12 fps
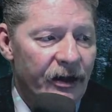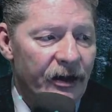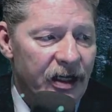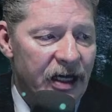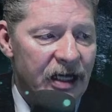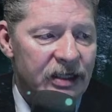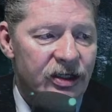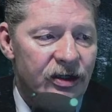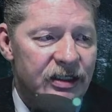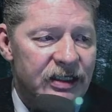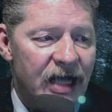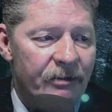The next year, the
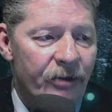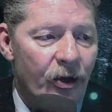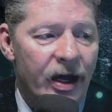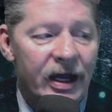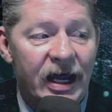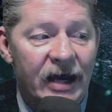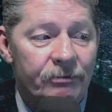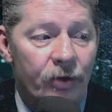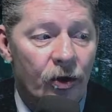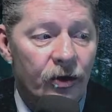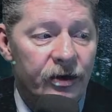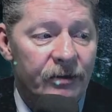same boy again
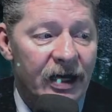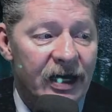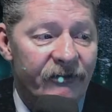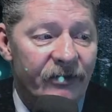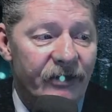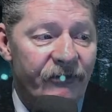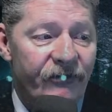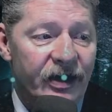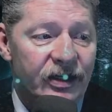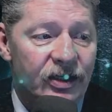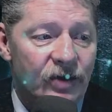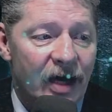borrowed the money from the fund
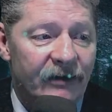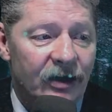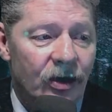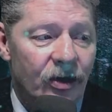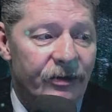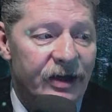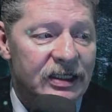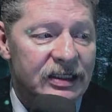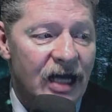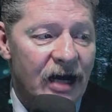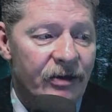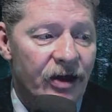to travel home. This
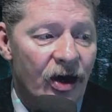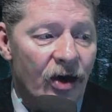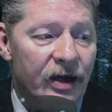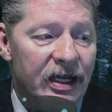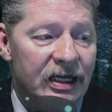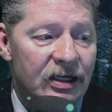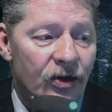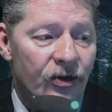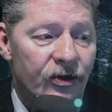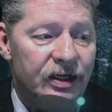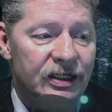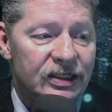time, though, he had
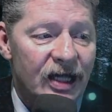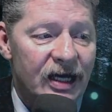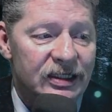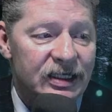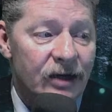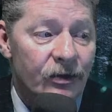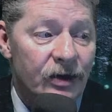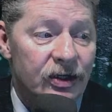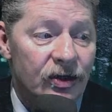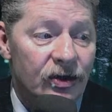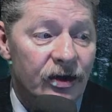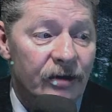learned his lesson and
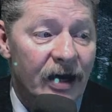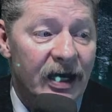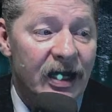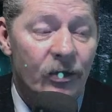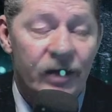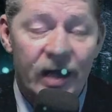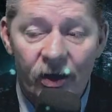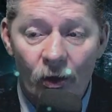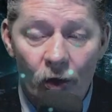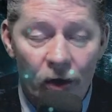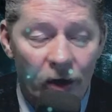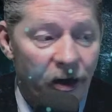returned the money without a
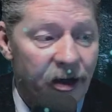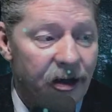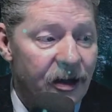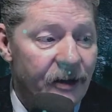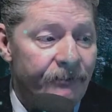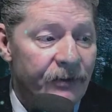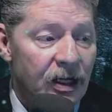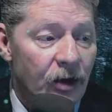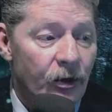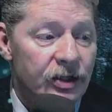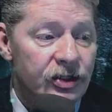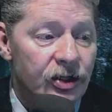word.
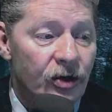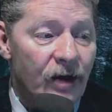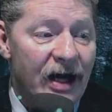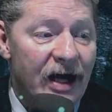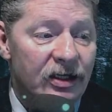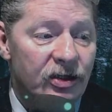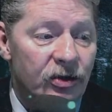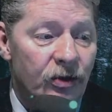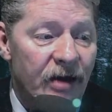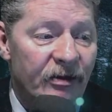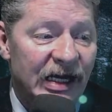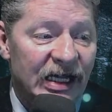Where's your gratitude?
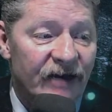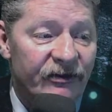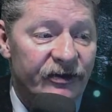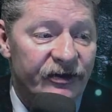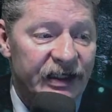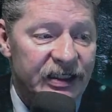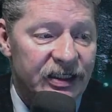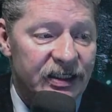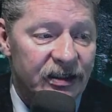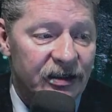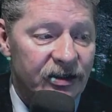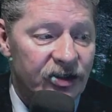Rabbi
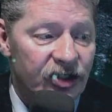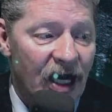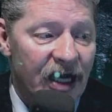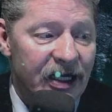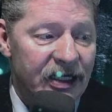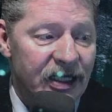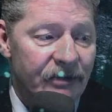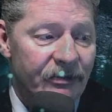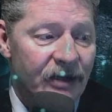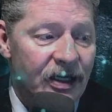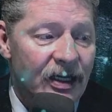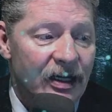Levovitz chided him.
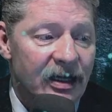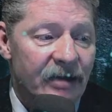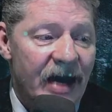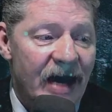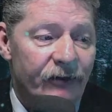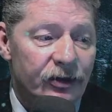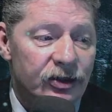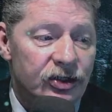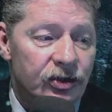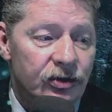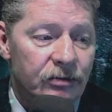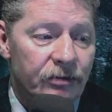The baffled
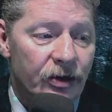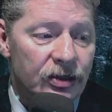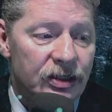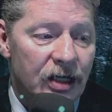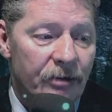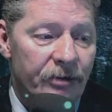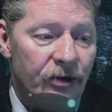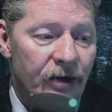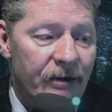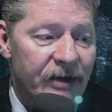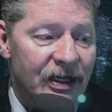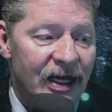student burst out. But
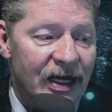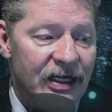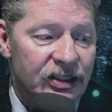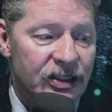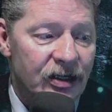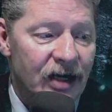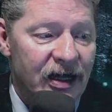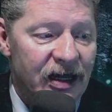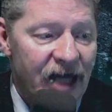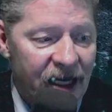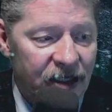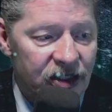Rebbe, last year I
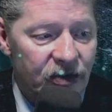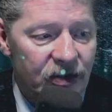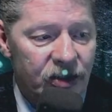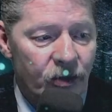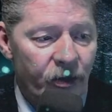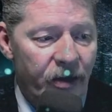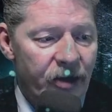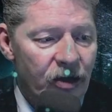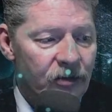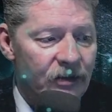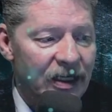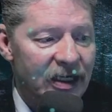thanked you and you
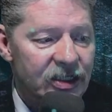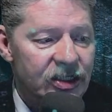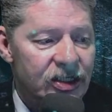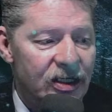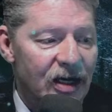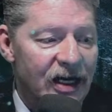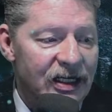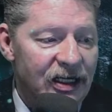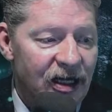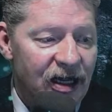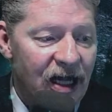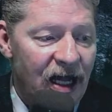rebuked me. This year I didn't
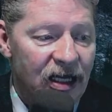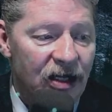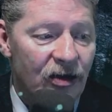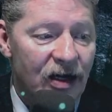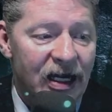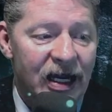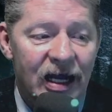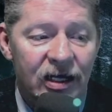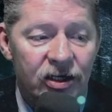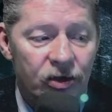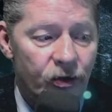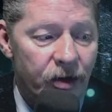thank you and again
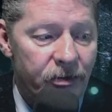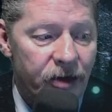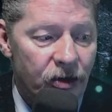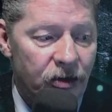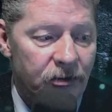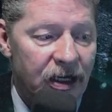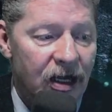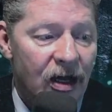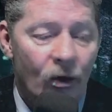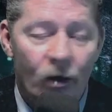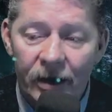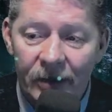you rebuked me.
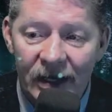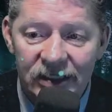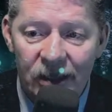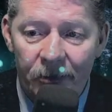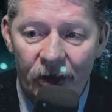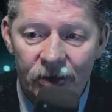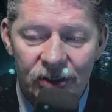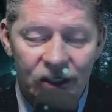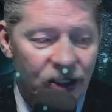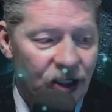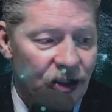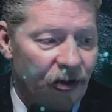What am I supposed to
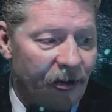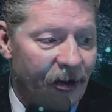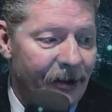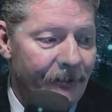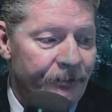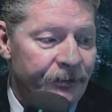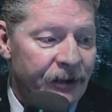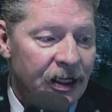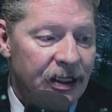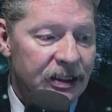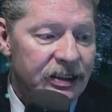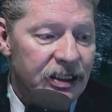do?
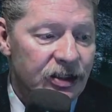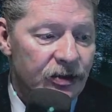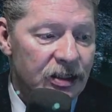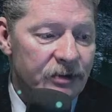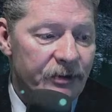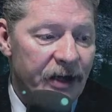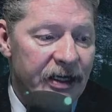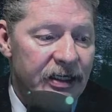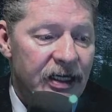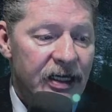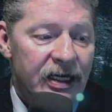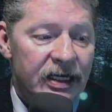His teacher explained,
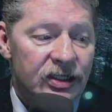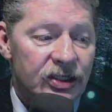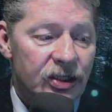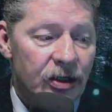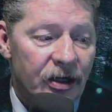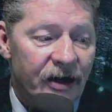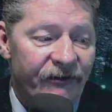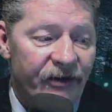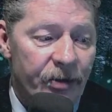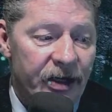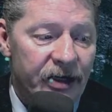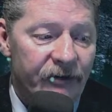it is certainly
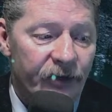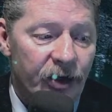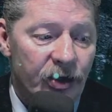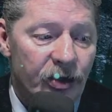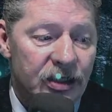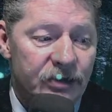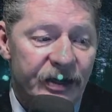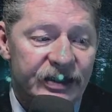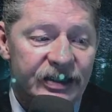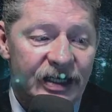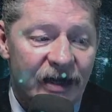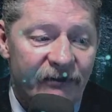forbidden for you to express
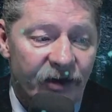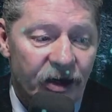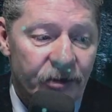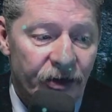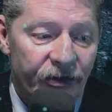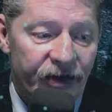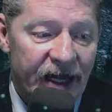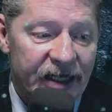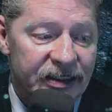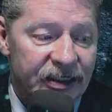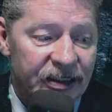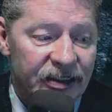any verbal
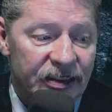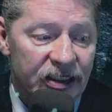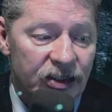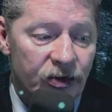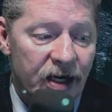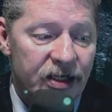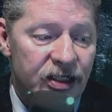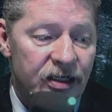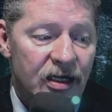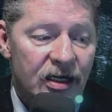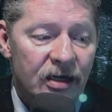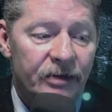thanks in this situation,
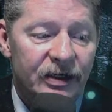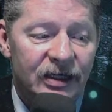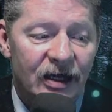but